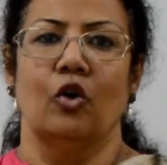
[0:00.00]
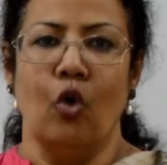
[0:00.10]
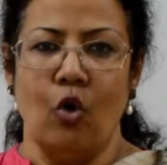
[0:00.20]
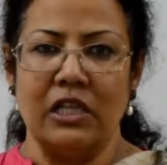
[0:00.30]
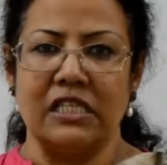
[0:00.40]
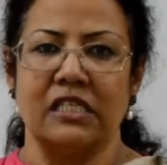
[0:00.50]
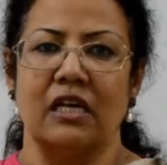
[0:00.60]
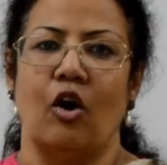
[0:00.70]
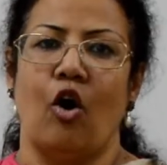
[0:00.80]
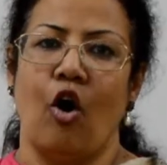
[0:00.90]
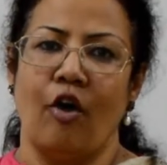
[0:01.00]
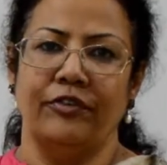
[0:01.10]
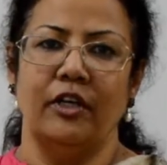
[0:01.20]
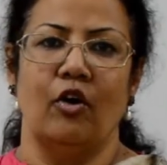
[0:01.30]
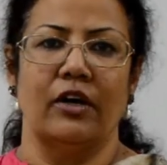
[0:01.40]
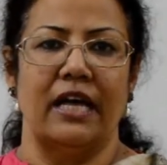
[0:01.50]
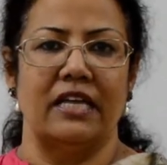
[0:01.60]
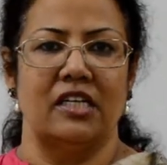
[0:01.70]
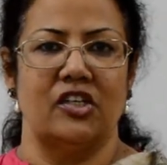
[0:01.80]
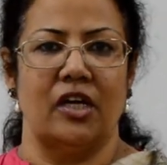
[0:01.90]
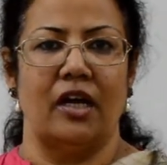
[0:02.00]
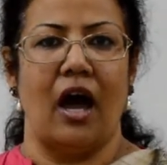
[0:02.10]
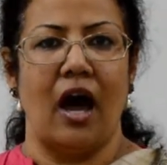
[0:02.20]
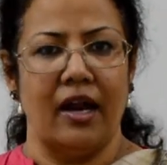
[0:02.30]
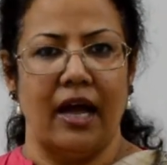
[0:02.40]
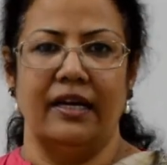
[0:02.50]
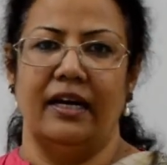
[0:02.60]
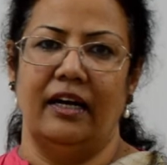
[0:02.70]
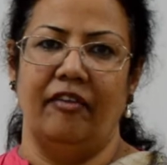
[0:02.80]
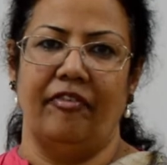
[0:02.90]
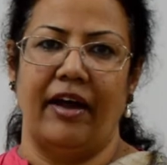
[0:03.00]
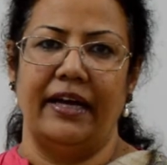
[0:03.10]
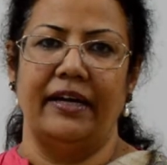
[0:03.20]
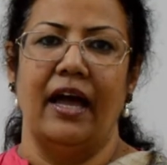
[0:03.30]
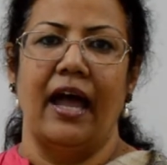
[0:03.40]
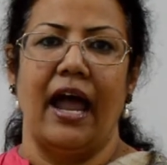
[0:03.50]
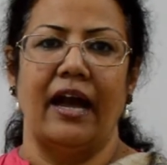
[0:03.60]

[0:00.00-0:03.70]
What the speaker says: goals of the organization are identified